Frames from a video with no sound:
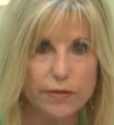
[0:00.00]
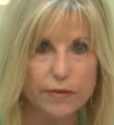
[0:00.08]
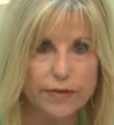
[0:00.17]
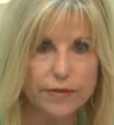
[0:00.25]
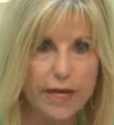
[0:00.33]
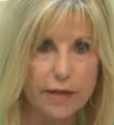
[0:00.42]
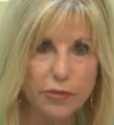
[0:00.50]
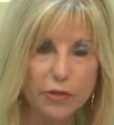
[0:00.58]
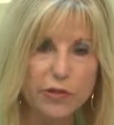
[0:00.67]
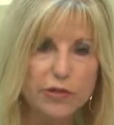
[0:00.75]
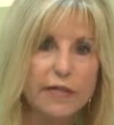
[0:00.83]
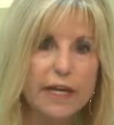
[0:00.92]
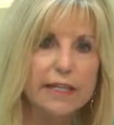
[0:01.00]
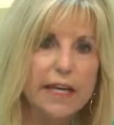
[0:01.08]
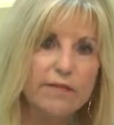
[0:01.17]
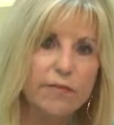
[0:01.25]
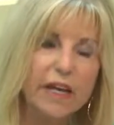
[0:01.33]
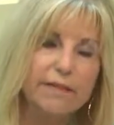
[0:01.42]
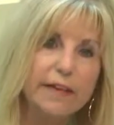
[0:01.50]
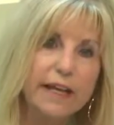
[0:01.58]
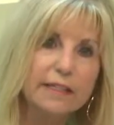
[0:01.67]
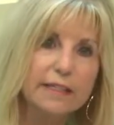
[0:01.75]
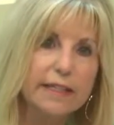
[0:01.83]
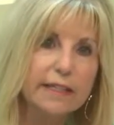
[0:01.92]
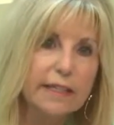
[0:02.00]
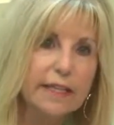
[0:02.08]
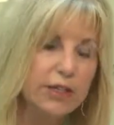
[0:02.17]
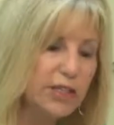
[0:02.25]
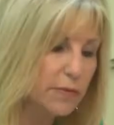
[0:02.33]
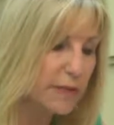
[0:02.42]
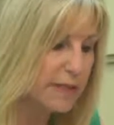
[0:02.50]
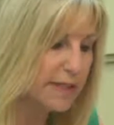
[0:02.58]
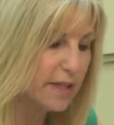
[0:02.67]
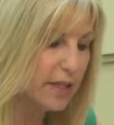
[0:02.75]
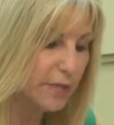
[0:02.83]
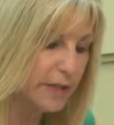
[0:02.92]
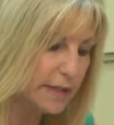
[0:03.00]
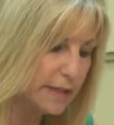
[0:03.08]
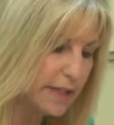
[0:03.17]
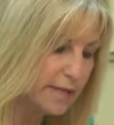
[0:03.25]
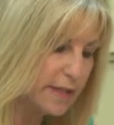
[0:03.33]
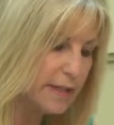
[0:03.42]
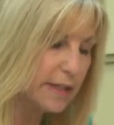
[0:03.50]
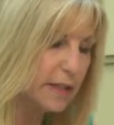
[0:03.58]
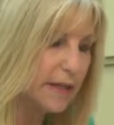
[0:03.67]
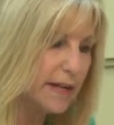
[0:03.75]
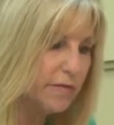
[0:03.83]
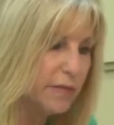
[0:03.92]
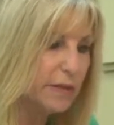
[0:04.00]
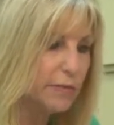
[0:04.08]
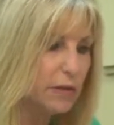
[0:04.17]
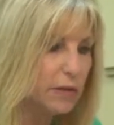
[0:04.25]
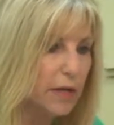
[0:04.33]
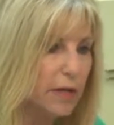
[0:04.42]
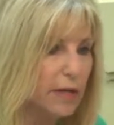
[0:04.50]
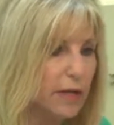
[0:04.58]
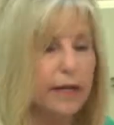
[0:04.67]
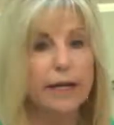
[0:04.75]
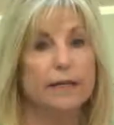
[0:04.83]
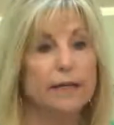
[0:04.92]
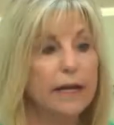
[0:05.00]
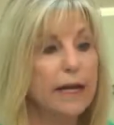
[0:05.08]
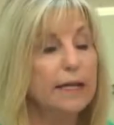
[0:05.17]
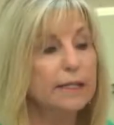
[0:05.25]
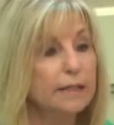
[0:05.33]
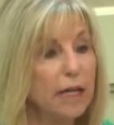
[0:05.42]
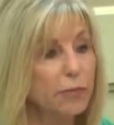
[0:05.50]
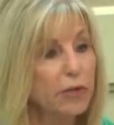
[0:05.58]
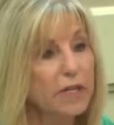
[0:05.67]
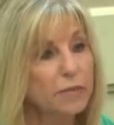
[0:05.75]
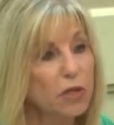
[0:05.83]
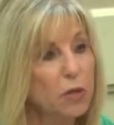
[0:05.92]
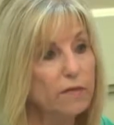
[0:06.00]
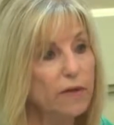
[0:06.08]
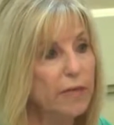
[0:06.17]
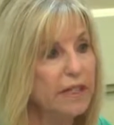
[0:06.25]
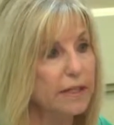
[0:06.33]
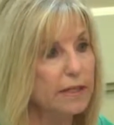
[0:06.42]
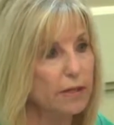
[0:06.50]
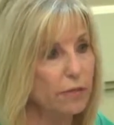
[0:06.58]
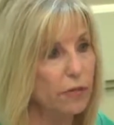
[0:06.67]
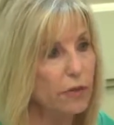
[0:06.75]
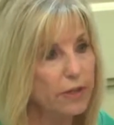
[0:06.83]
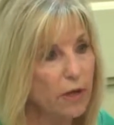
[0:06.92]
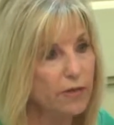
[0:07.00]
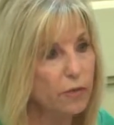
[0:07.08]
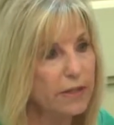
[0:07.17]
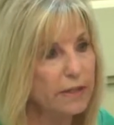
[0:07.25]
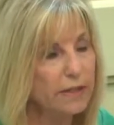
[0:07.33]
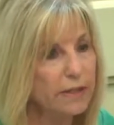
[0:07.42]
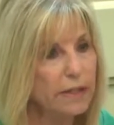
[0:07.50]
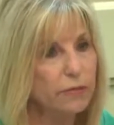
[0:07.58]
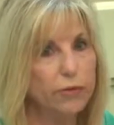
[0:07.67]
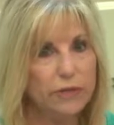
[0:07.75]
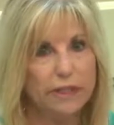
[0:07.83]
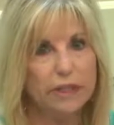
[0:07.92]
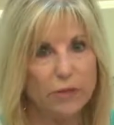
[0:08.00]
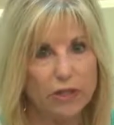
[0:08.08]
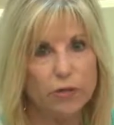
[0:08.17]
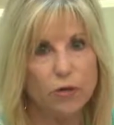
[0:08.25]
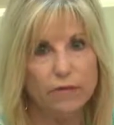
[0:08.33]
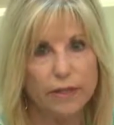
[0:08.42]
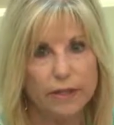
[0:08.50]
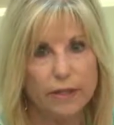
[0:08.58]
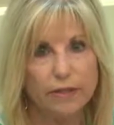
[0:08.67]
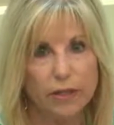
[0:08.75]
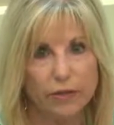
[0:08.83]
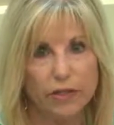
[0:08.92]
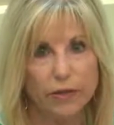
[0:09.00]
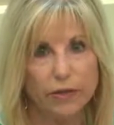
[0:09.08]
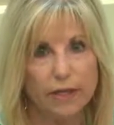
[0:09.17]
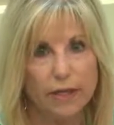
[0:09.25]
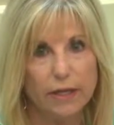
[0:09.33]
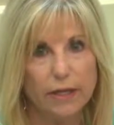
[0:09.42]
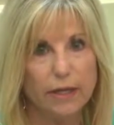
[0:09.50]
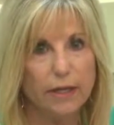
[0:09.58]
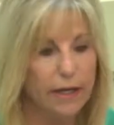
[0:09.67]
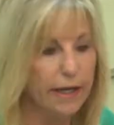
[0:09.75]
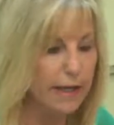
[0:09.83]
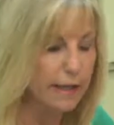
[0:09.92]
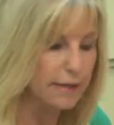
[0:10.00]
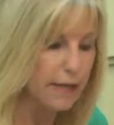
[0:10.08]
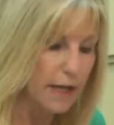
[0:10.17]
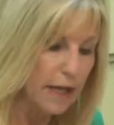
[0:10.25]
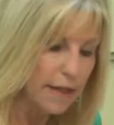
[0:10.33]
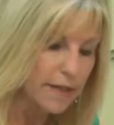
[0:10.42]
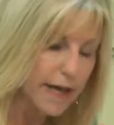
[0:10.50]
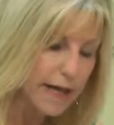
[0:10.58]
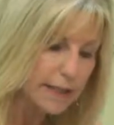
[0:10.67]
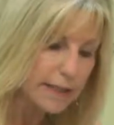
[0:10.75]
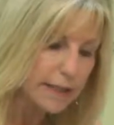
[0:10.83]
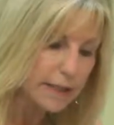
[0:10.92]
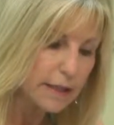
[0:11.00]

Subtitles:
that person that gave him that vaccine. And I just want to say this because I've seen a lot of people, and I bring up COVID because really all the witnesses were dealing with COVID that we heard. And that